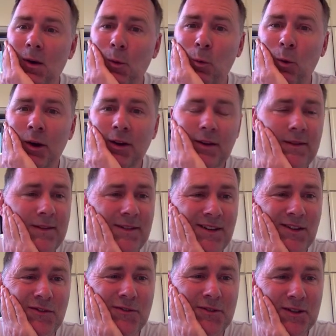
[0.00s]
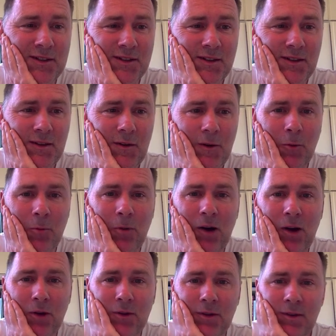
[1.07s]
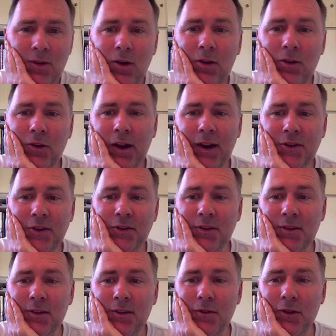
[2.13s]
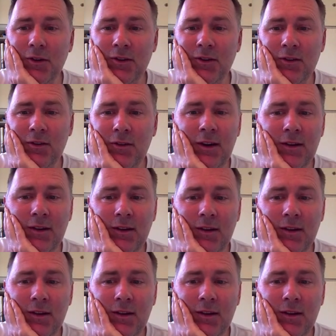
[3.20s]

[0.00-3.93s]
what is different about these collocations, the first three,